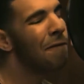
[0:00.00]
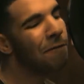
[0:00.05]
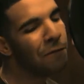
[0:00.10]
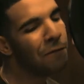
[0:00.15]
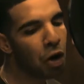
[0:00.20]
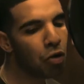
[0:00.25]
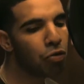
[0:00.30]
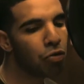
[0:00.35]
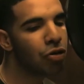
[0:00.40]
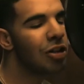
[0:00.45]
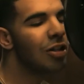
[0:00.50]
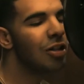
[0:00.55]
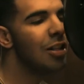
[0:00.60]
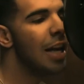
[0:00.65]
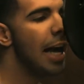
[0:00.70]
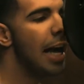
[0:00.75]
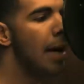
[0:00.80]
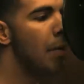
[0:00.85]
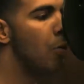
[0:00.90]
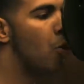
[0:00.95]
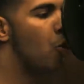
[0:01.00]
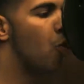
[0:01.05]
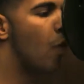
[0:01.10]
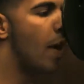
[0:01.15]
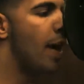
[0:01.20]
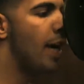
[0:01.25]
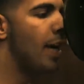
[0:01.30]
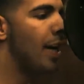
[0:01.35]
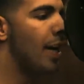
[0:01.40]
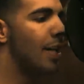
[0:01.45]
The first time I had ever